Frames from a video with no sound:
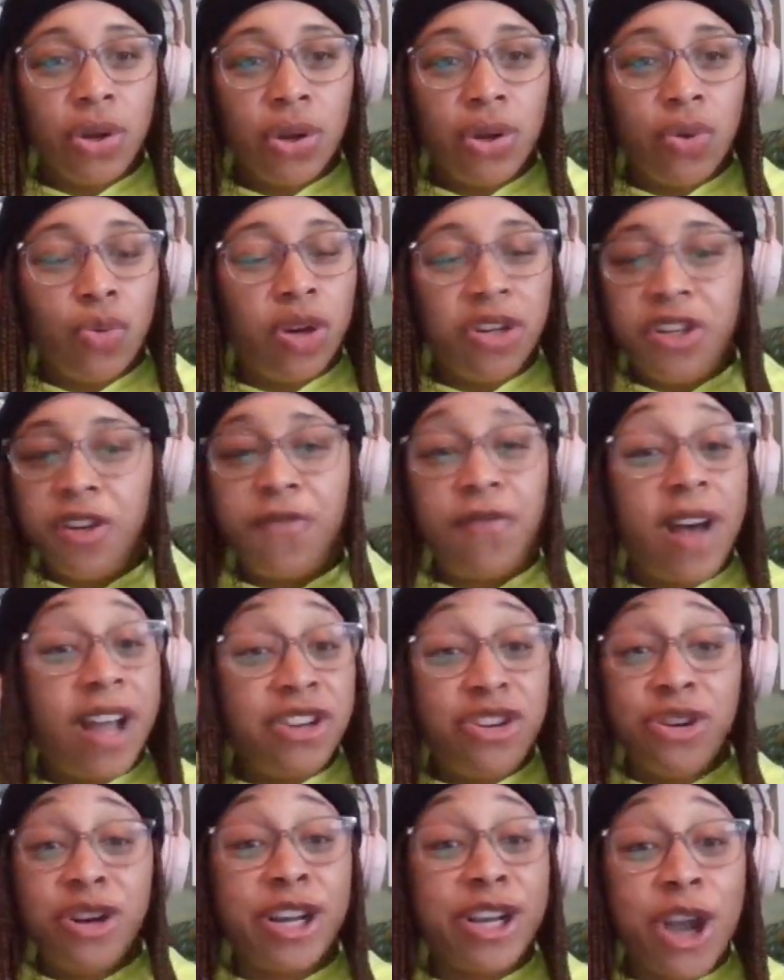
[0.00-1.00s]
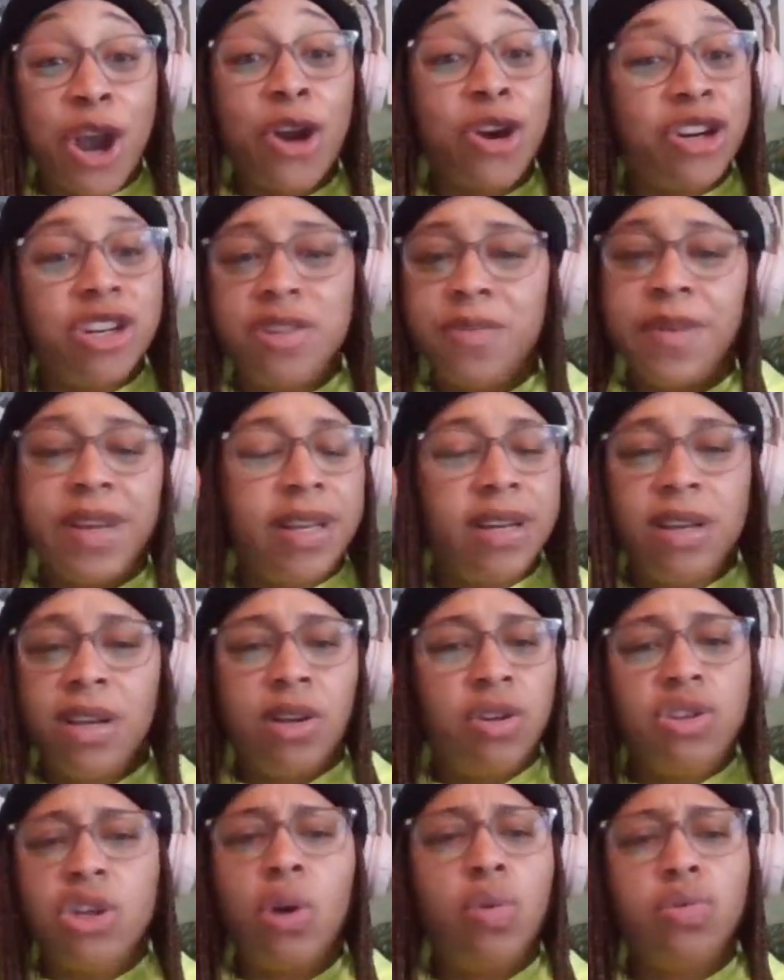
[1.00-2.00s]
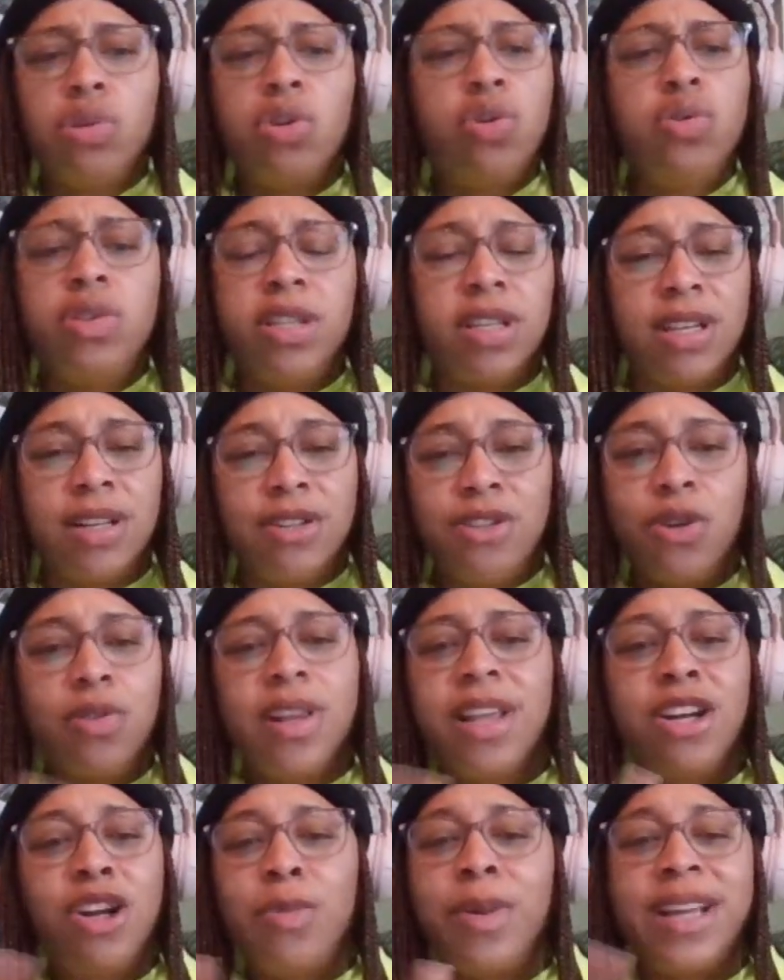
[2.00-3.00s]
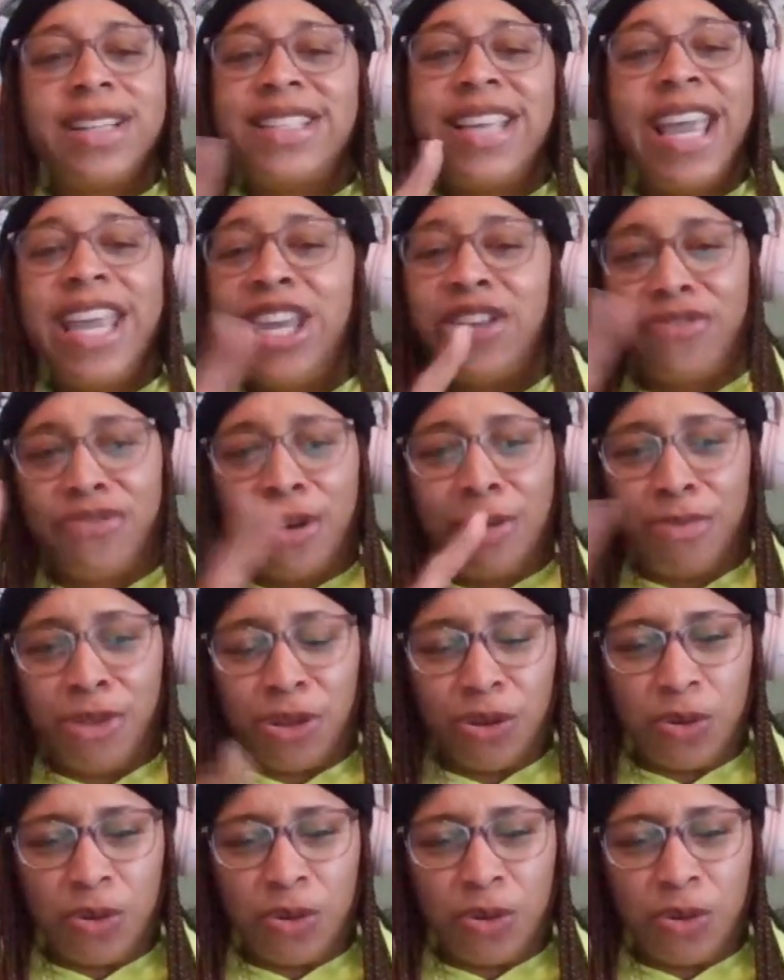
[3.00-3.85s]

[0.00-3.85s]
Once you find your encouragement, don't lose it. Don't let nobody take it from you.